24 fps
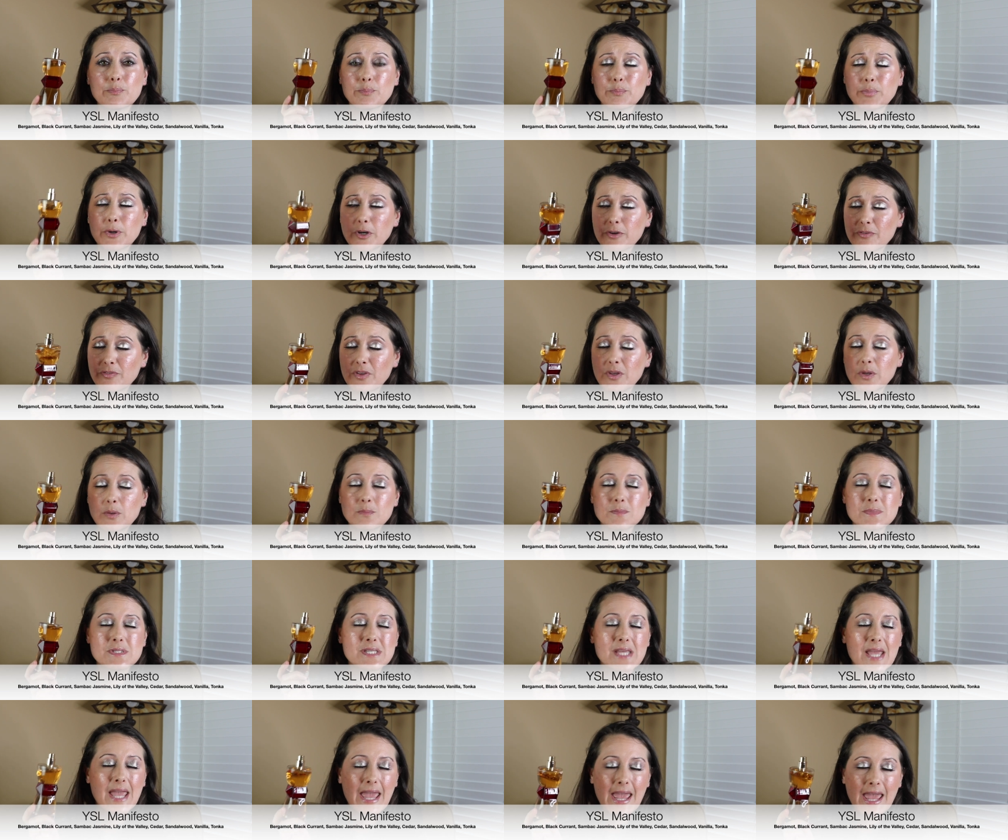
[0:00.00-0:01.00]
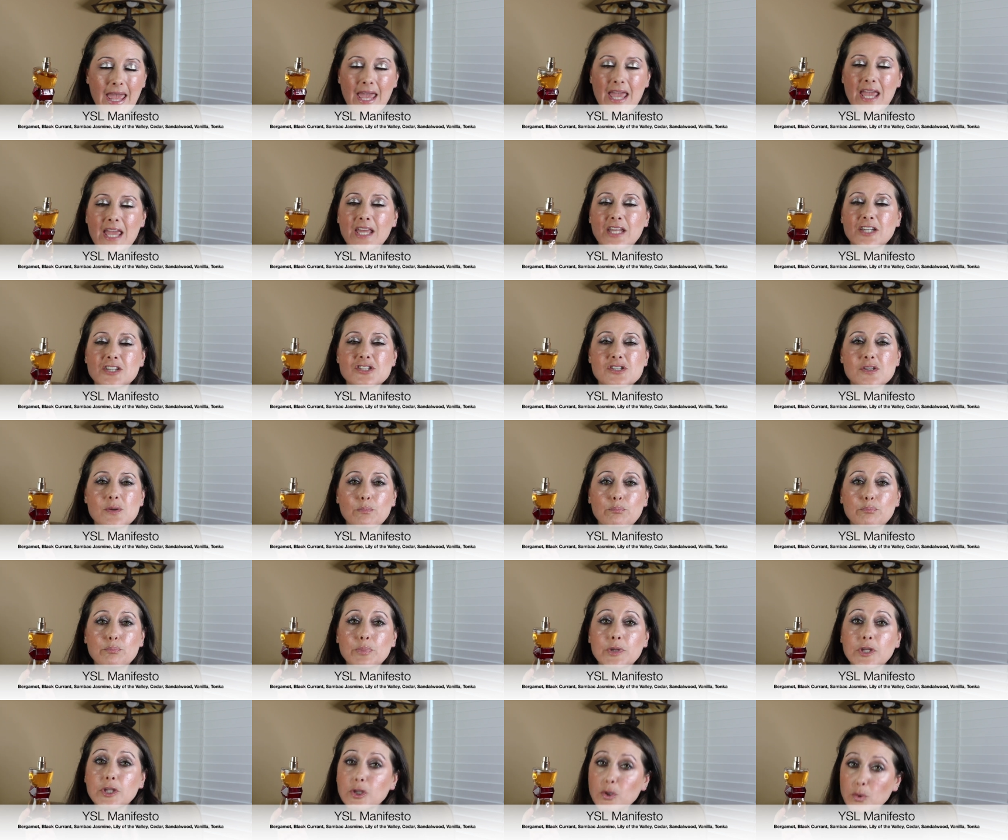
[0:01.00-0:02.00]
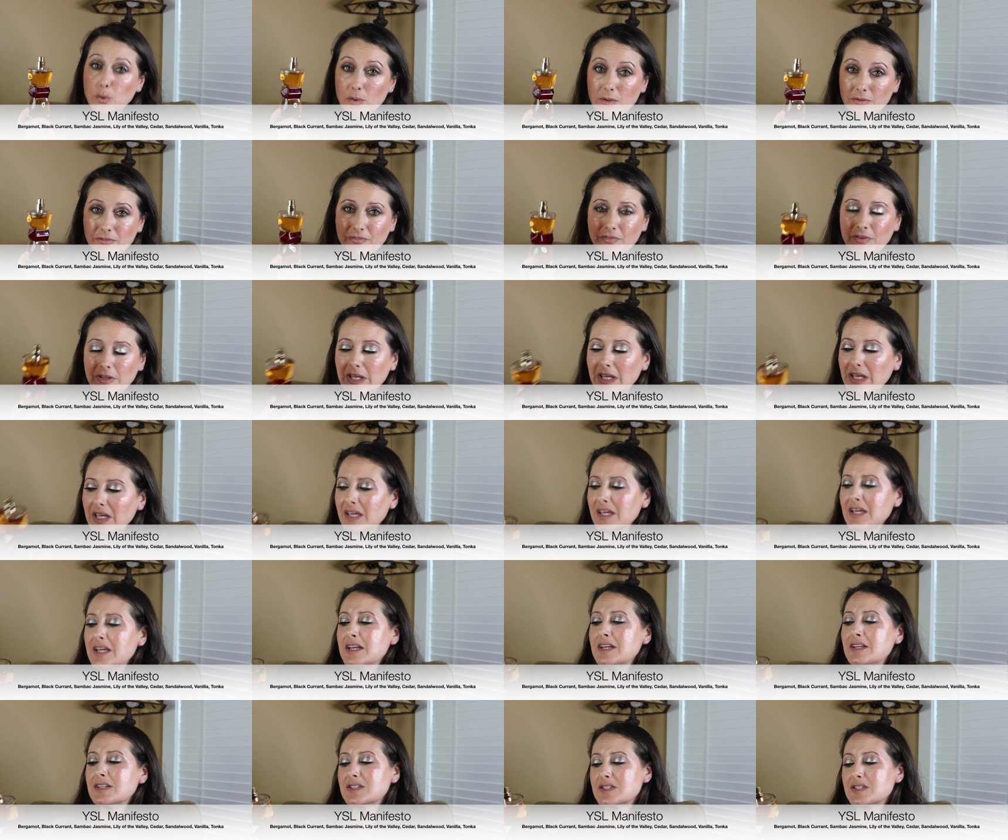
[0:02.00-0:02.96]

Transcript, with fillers: perfumes age beautifully,